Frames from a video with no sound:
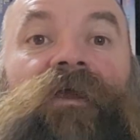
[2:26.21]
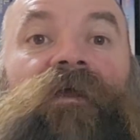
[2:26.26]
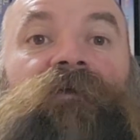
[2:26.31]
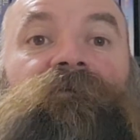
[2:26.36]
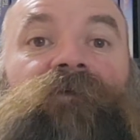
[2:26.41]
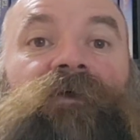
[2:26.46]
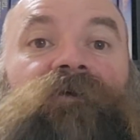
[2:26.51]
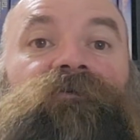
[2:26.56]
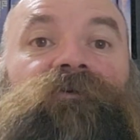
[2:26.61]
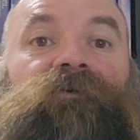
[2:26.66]
If
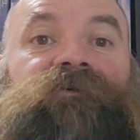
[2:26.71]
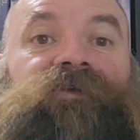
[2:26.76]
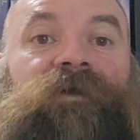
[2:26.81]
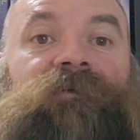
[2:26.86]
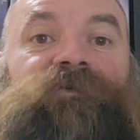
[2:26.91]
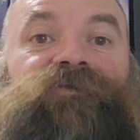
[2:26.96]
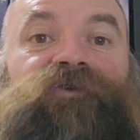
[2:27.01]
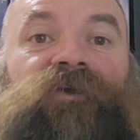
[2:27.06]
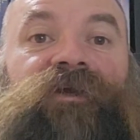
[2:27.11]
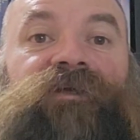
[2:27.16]
you like real-time
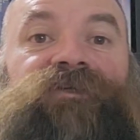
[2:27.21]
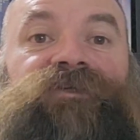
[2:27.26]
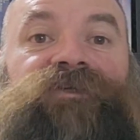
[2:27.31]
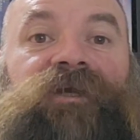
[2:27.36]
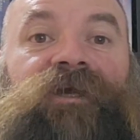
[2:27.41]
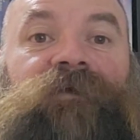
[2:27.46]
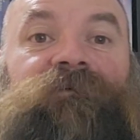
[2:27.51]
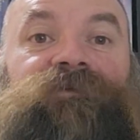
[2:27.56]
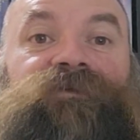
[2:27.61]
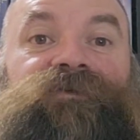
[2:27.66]
strategy
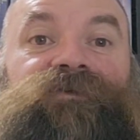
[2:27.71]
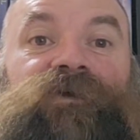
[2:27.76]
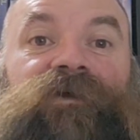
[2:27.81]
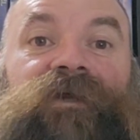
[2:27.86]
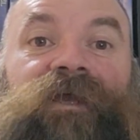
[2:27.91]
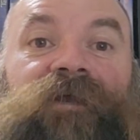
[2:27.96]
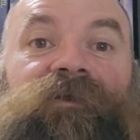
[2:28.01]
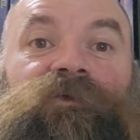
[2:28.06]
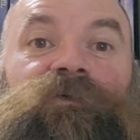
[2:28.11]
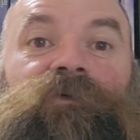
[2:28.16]
games, you had
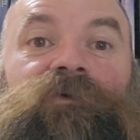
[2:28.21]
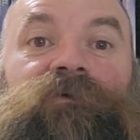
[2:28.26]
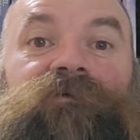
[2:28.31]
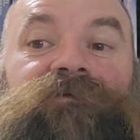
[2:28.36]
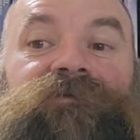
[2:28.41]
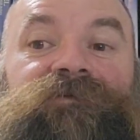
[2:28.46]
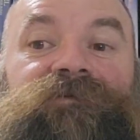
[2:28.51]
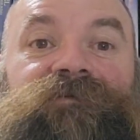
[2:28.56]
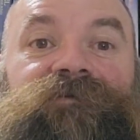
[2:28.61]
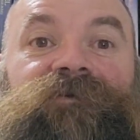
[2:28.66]
Halo
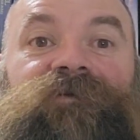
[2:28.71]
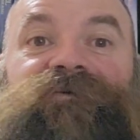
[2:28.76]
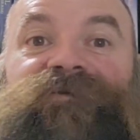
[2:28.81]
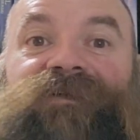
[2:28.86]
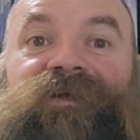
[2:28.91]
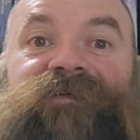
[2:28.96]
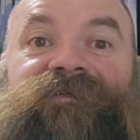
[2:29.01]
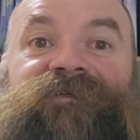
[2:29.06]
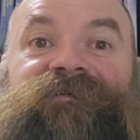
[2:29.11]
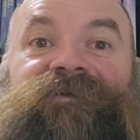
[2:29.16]
Wars. So there was
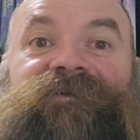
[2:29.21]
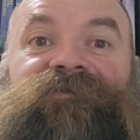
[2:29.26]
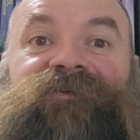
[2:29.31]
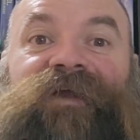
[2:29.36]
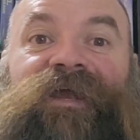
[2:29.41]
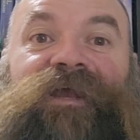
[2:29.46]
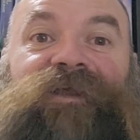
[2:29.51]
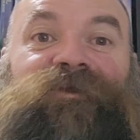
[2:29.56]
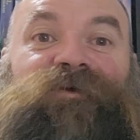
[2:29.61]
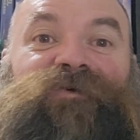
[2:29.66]
lots of different
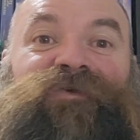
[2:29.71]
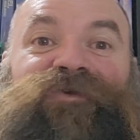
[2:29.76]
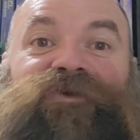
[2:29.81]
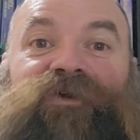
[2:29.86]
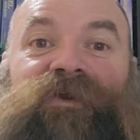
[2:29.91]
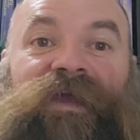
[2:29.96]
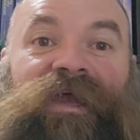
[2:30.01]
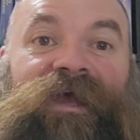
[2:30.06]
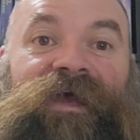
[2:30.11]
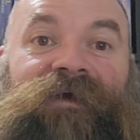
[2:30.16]
Halo that you
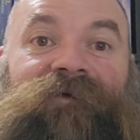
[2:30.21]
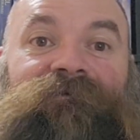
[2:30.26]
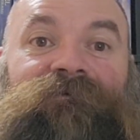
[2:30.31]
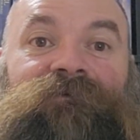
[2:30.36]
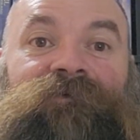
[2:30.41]
could have